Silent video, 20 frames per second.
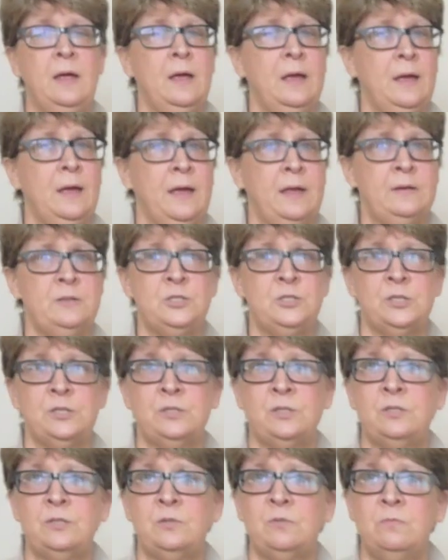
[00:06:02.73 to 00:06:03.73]
and
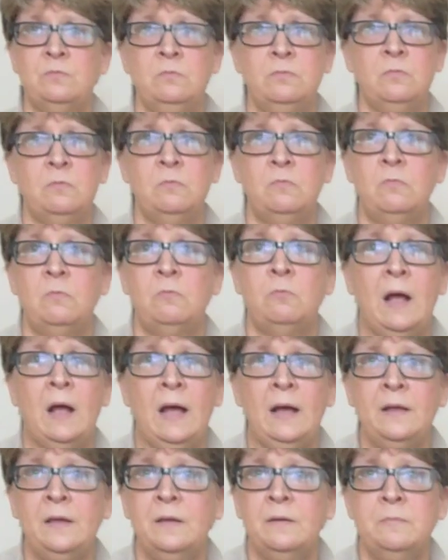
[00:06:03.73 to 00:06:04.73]
just
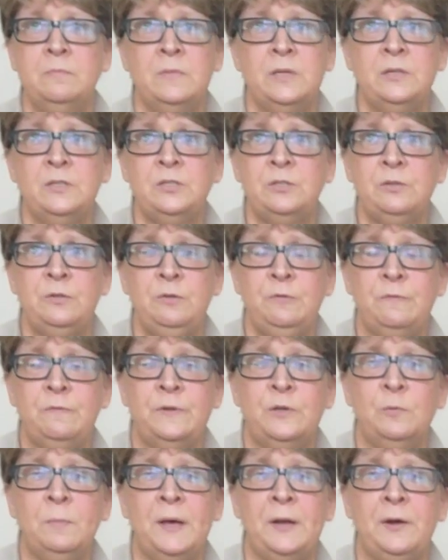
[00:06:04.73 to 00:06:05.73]
rock until you
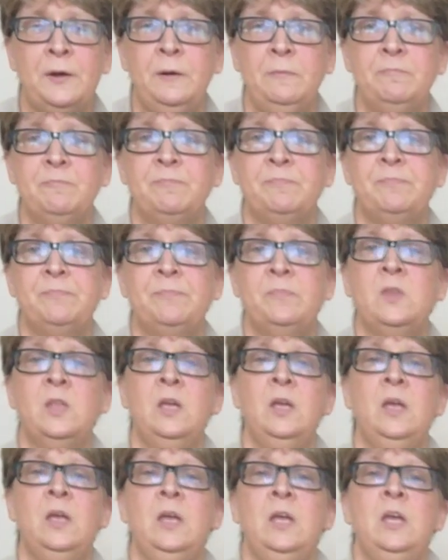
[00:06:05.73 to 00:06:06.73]
feel better.
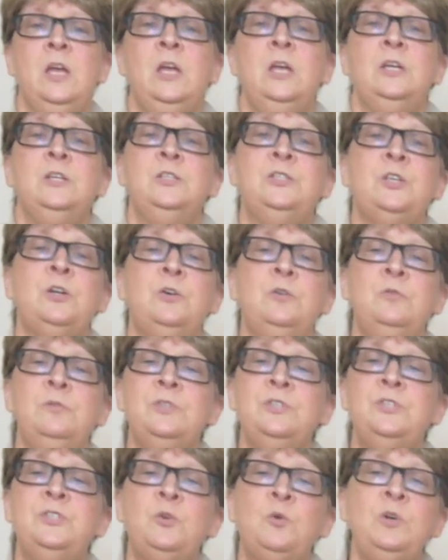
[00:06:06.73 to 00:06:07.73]
So
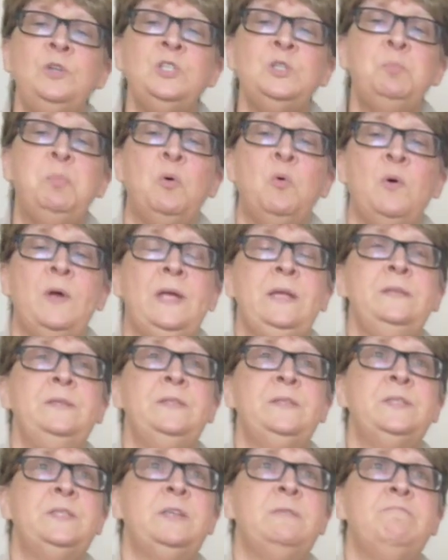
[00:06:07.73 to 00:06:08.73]
source
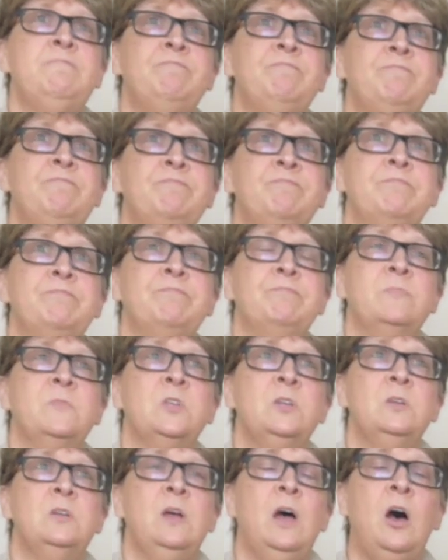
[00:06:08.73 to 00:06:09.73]
points
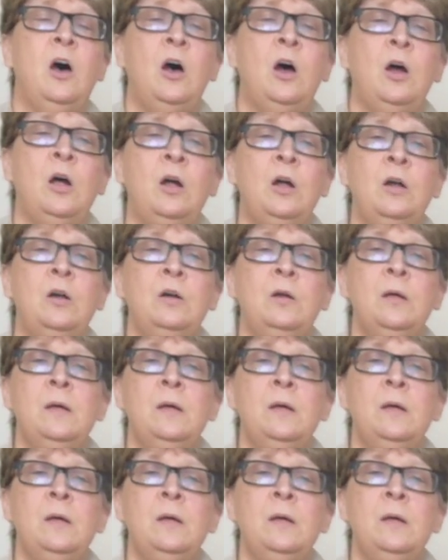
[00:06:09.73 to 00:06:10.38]
are